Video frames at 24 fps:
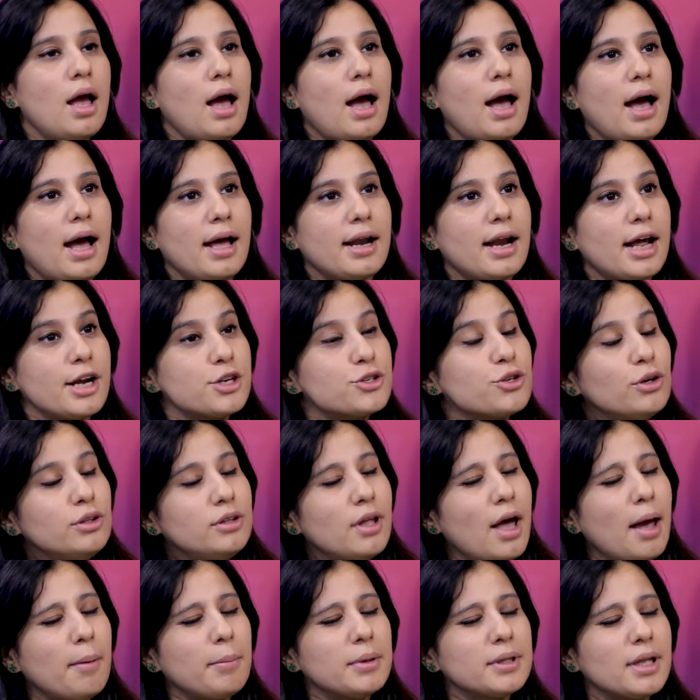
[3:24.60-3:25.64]
And I took
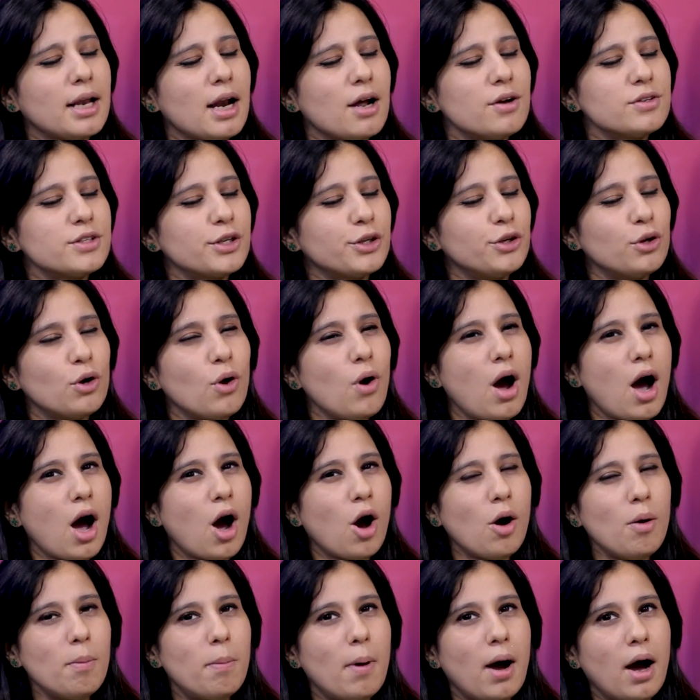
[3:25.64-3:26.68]
them and then I was like, you know,
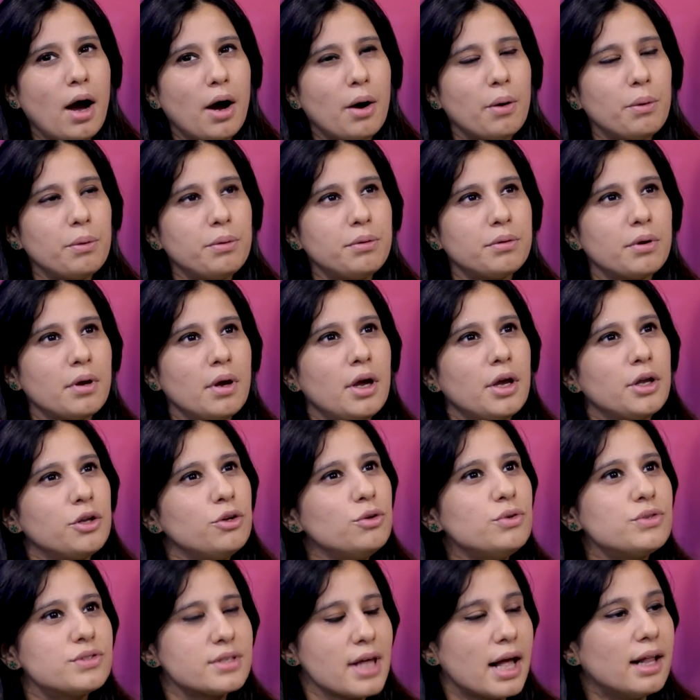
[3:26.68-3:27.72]
how about
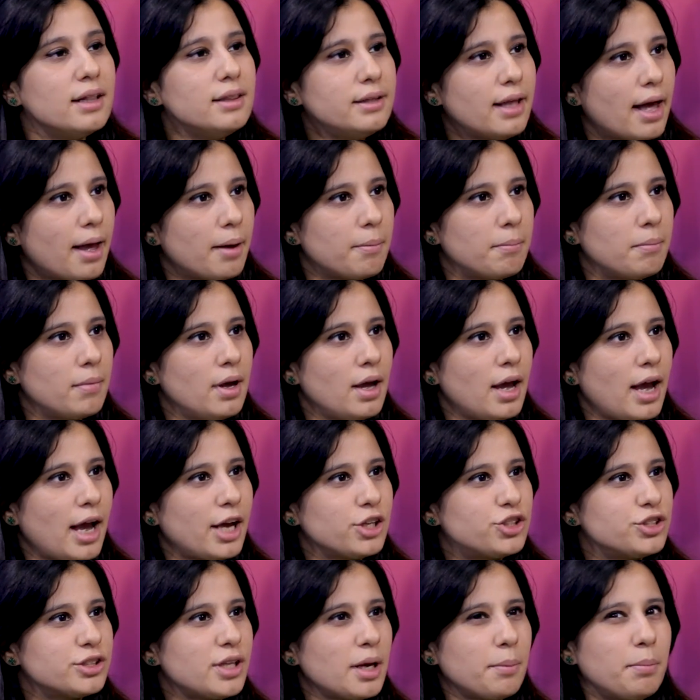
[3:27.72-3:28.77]
you sell them?
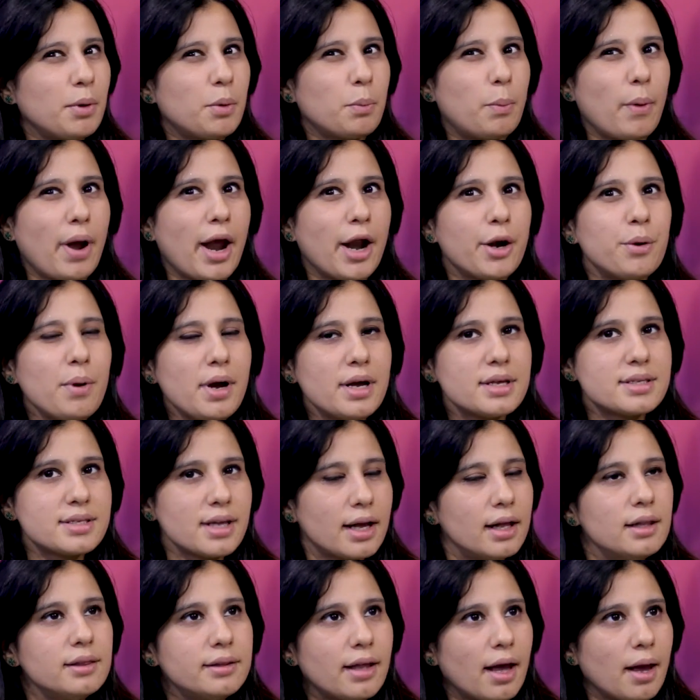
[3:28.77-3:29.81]
And she's like, but where do I
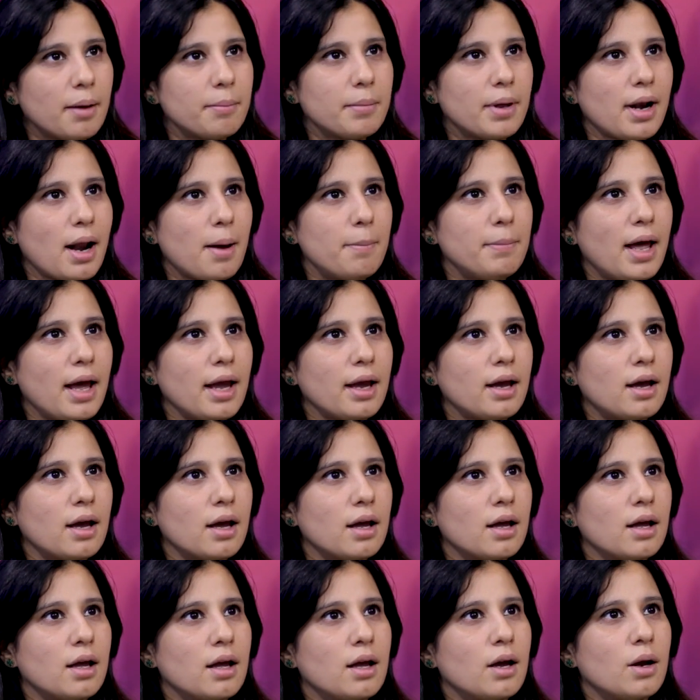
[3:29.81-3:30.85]
sell them? And I'm like,
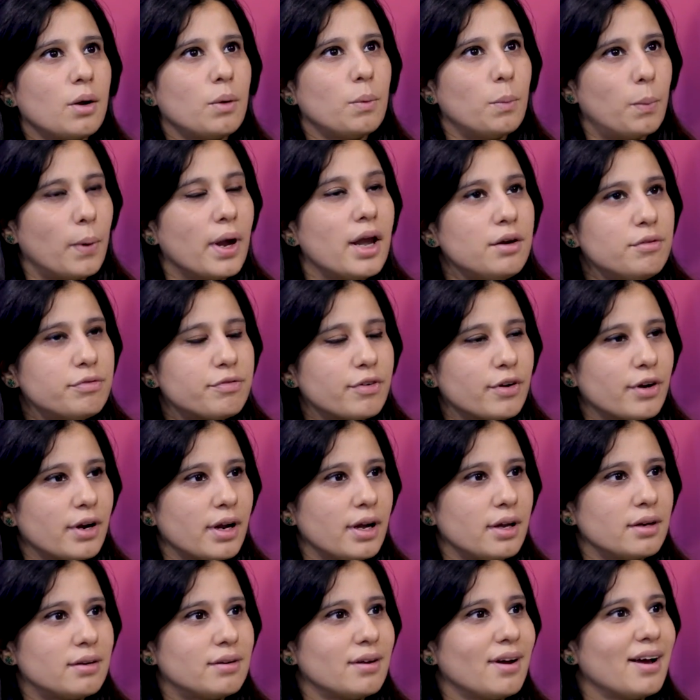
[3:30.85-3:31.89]
wait for
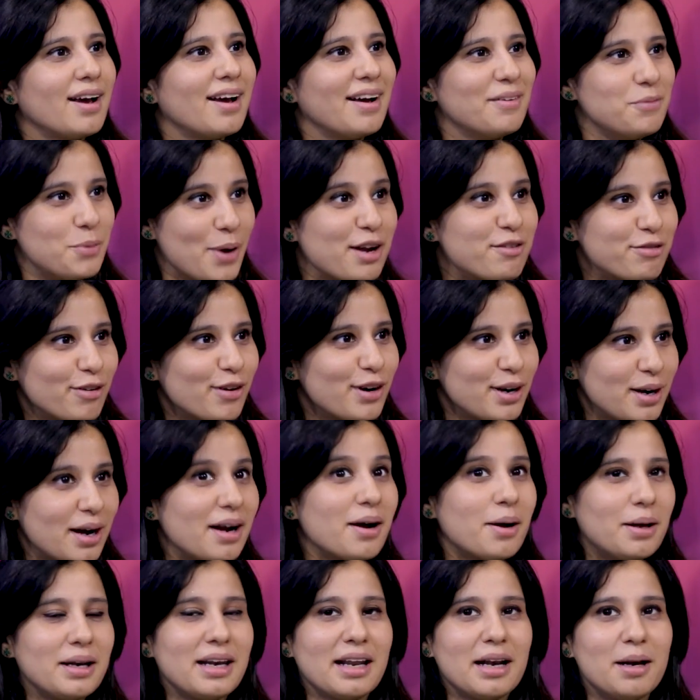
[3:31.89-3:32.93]

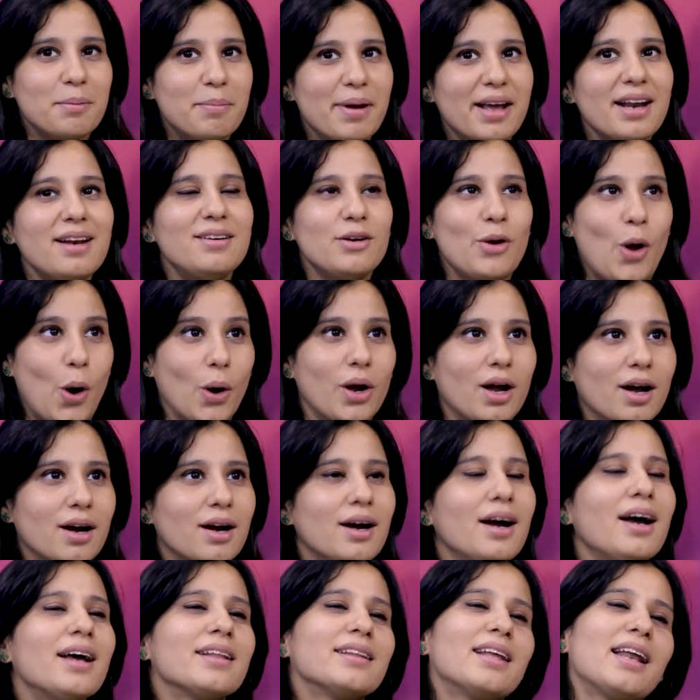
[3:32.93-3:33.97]
a little bit
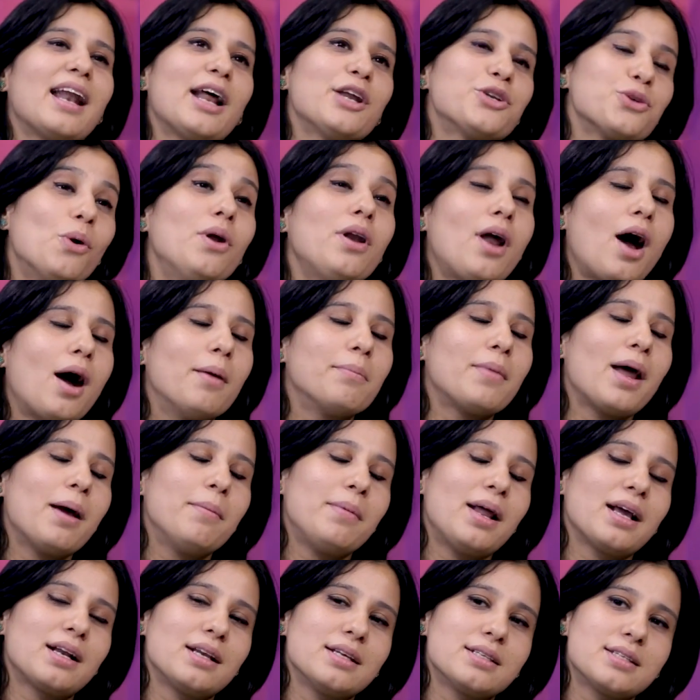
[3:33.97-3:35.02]
longer. And then I told Amna, I'm
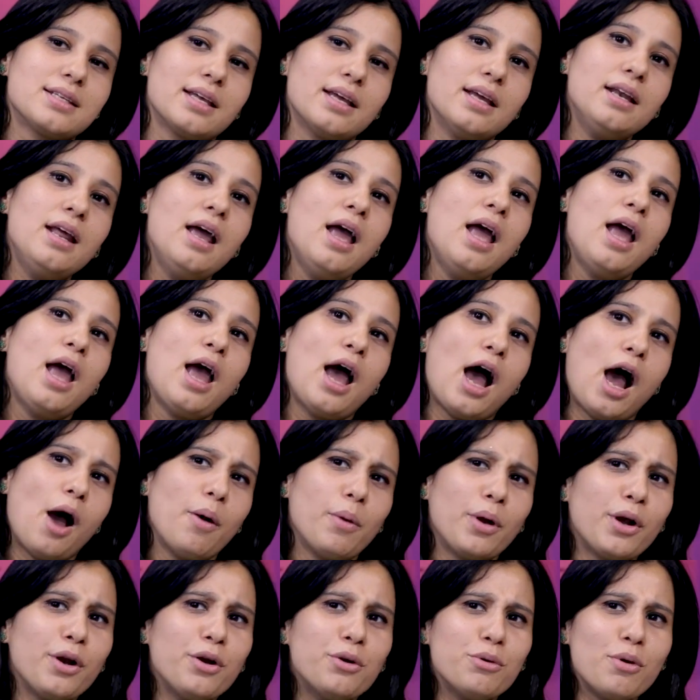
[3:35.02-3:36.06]
like, listen, I
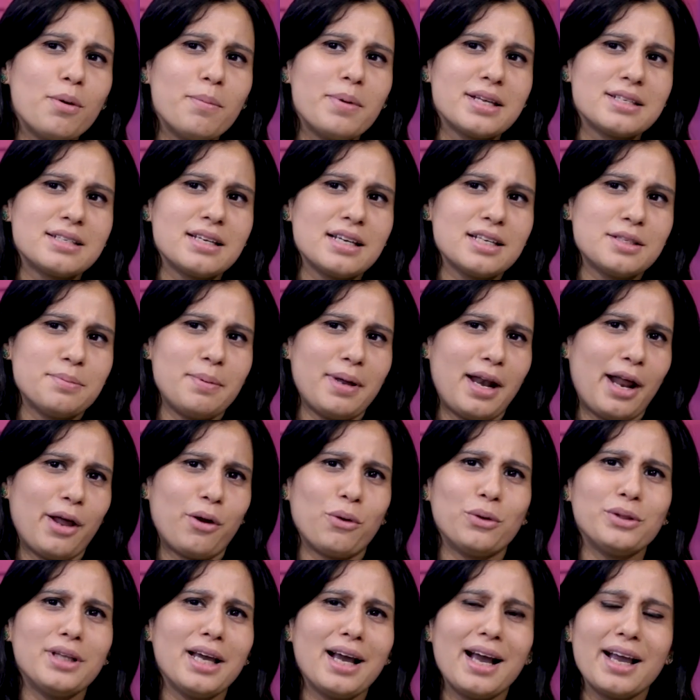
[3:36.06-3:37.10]
want to do a business, but I
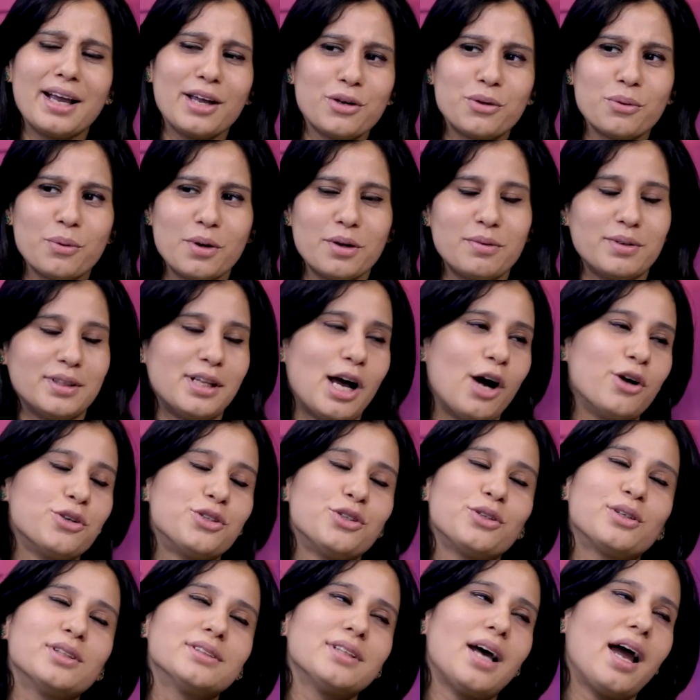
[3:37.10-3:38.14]
don't think I can do it without
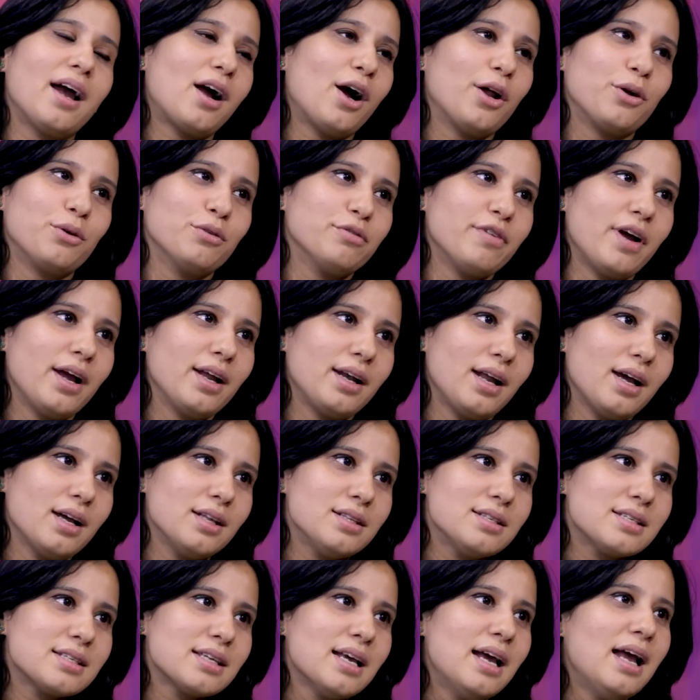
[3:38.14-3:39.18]
you because I can't do
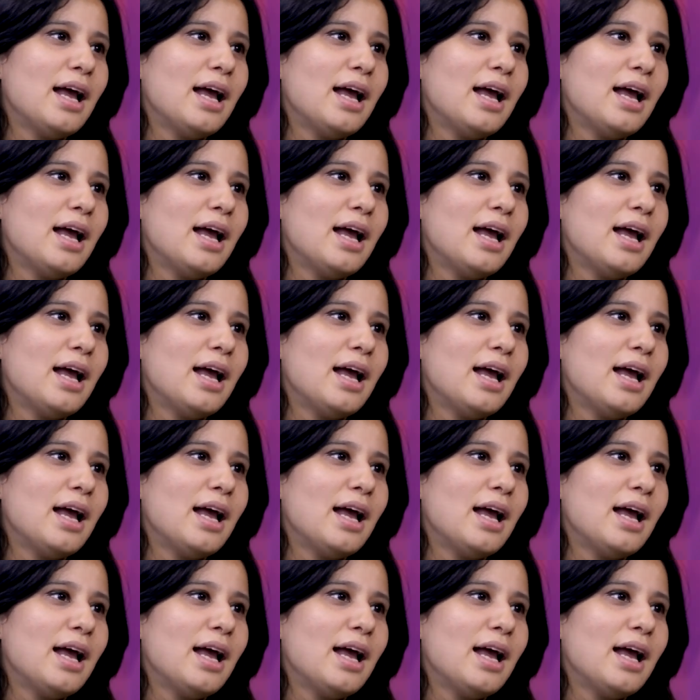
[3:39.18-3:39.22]
finance.